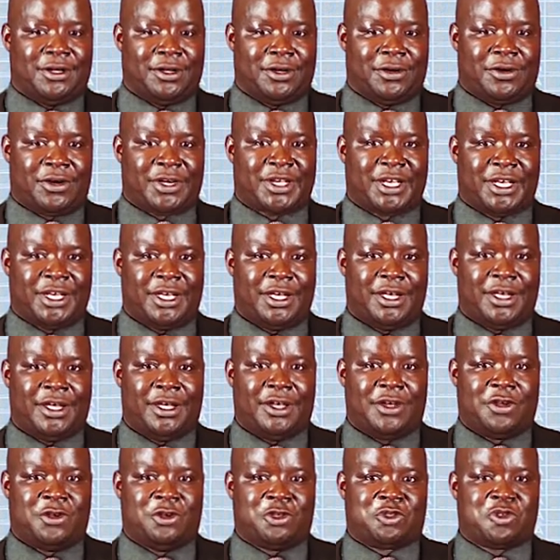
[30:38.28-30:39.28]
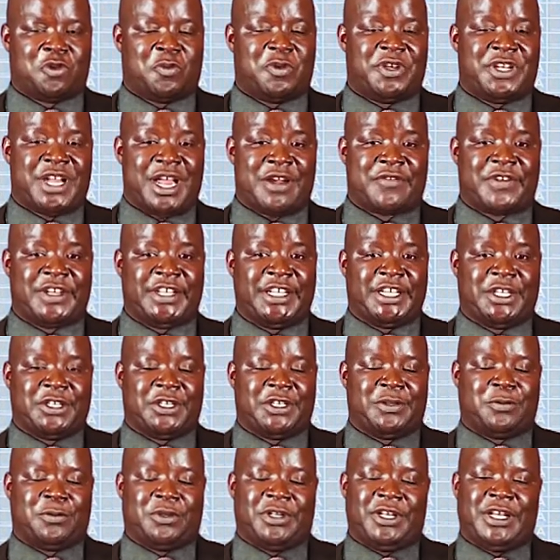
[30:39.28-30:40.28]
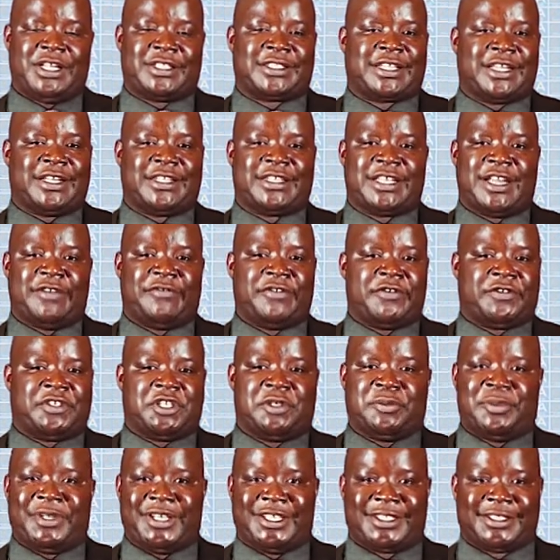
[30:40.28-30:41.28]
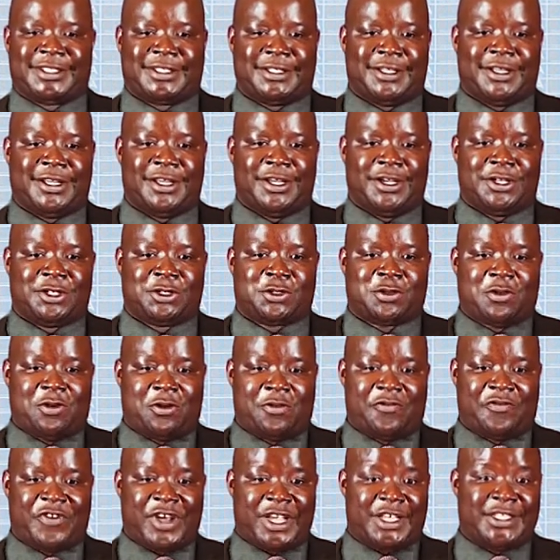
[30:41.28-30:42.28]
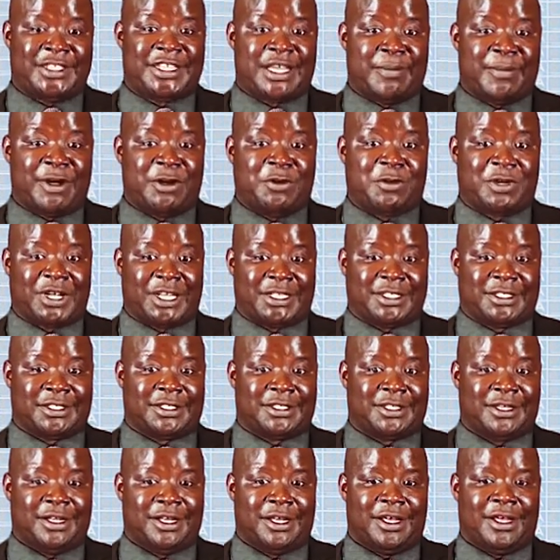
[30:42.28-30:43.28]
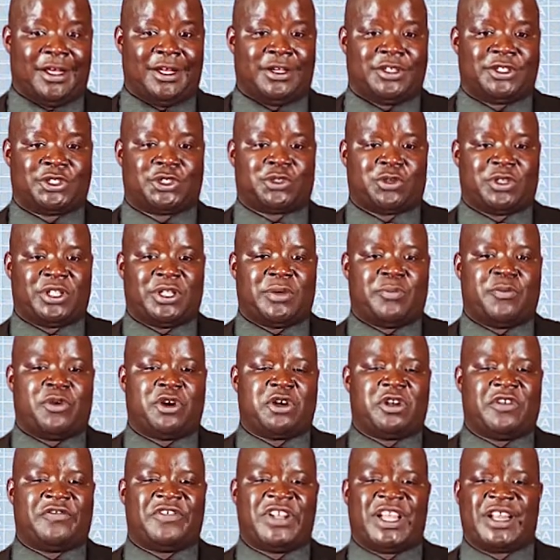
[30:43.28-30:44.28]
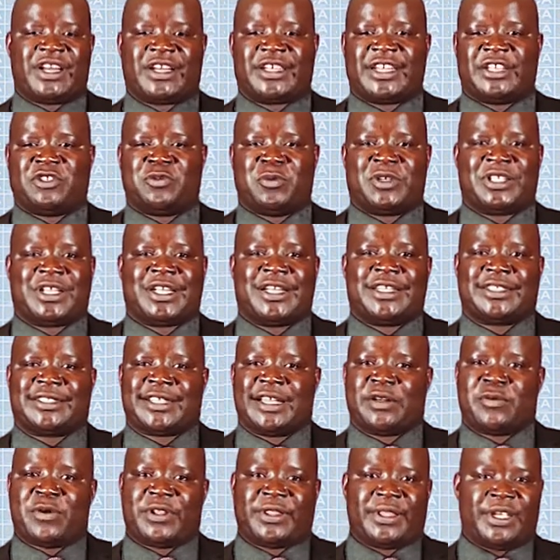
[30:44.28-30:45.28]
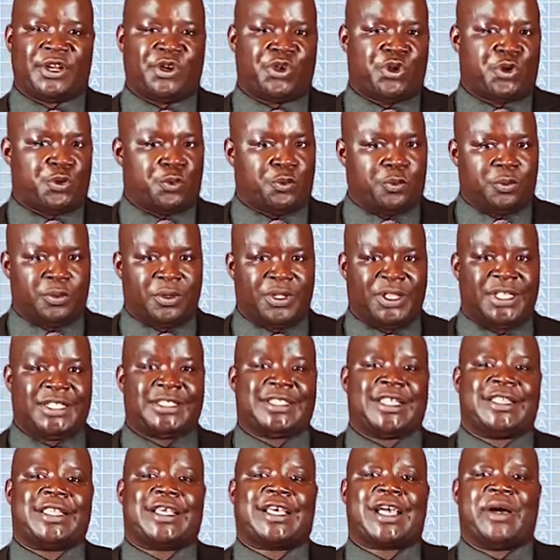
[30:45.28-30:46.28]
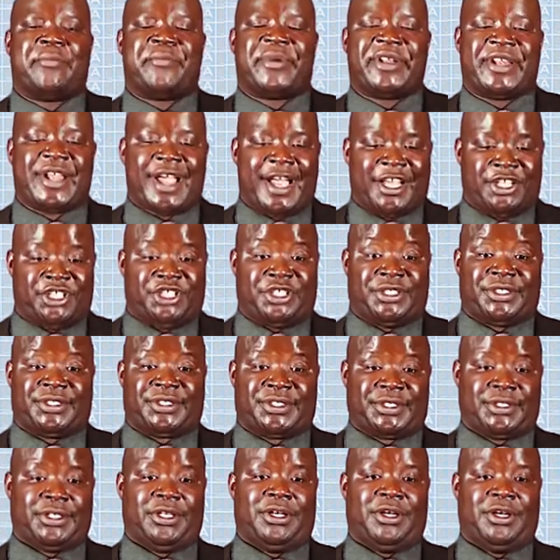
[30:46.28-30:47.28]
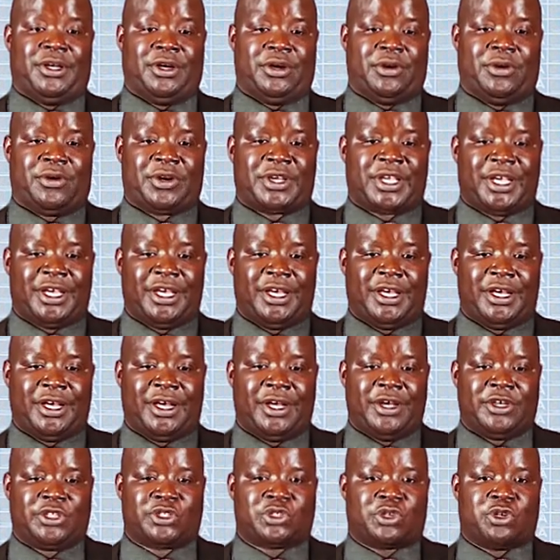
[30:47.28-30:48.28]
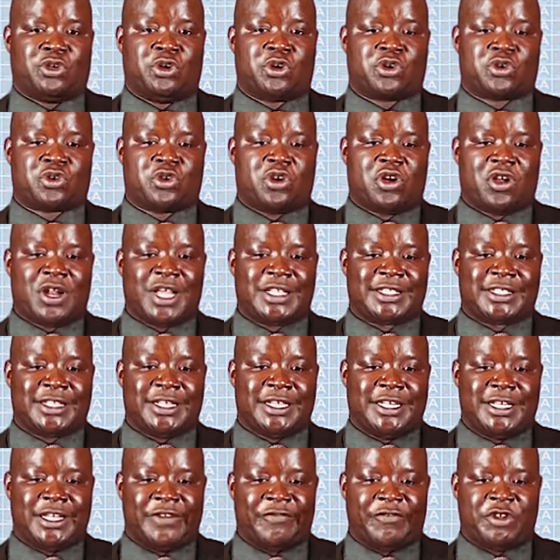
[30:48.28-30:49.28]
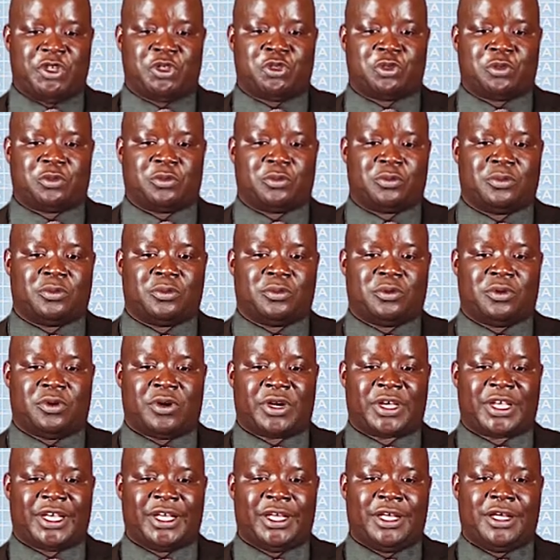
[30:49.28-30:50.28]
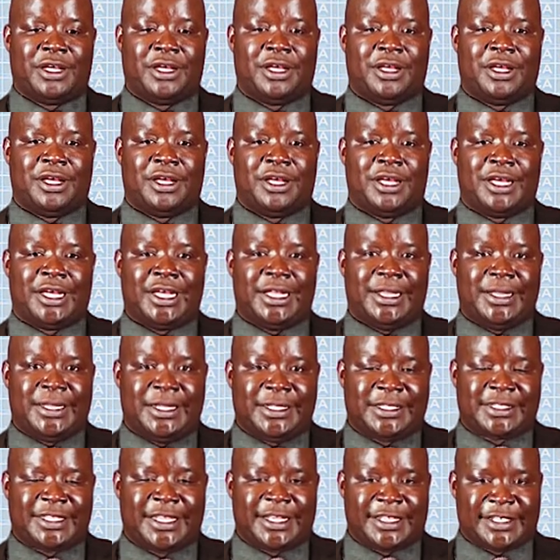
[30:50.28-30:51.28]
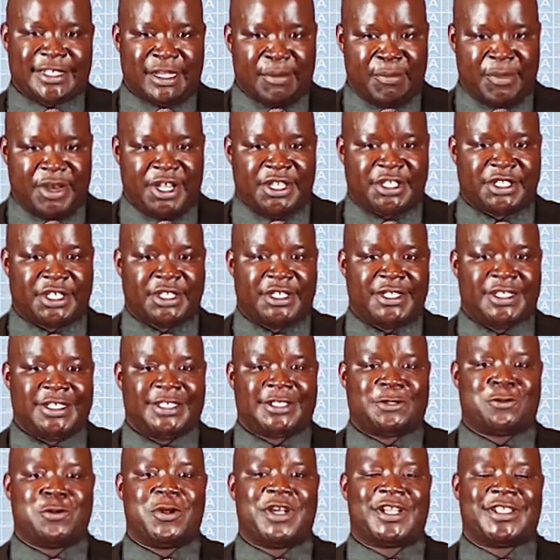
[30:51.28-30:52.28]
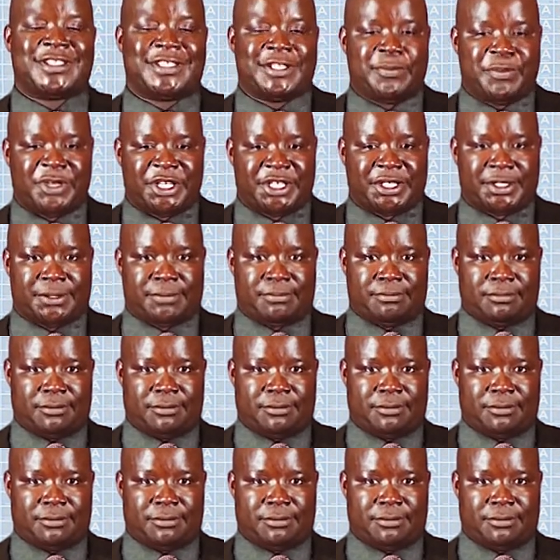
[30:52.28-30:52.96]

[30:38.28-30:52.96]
okay? You should be done reading it in less than 10-15 minutes. So find time and look at it. So the board of directors must understand what they do. These are the company agents, okay? So your role as an individual, okay, in this examination is to exhibit